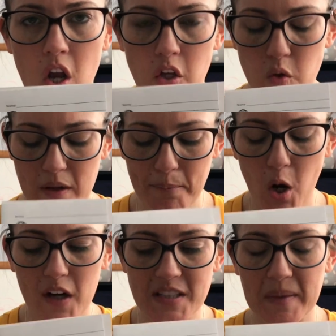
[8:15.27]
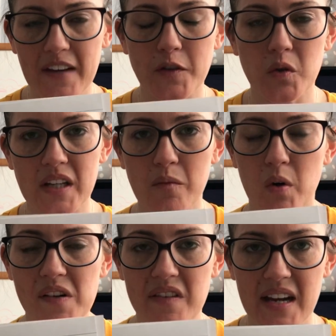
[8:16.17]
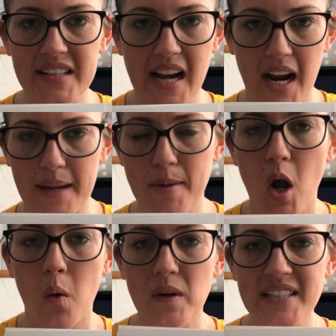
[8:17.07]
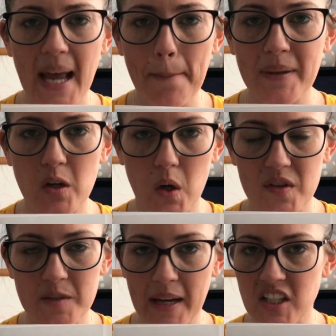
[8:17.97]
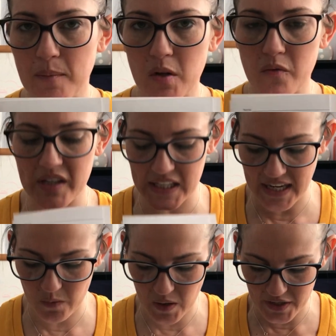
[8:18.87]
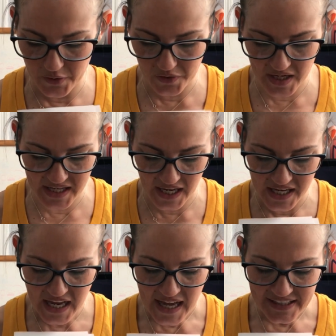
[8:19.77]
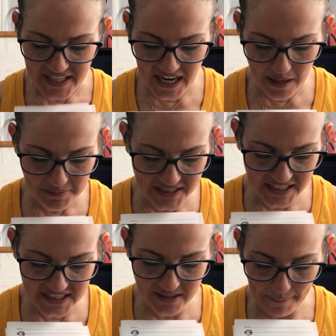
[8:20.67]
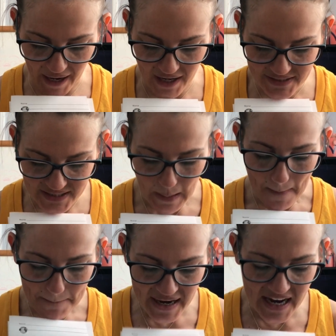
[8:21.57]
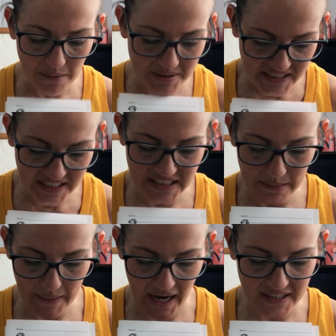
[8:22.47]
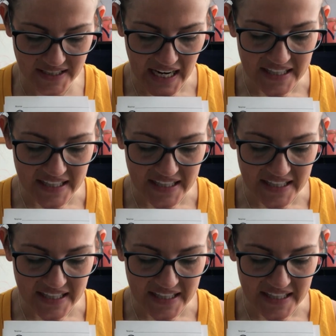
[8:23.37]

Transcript: You can pause me if you need more think time. What's happening on this page? I'm going to read again while you're thinking. Tam sees a mess. Pam sees a mess.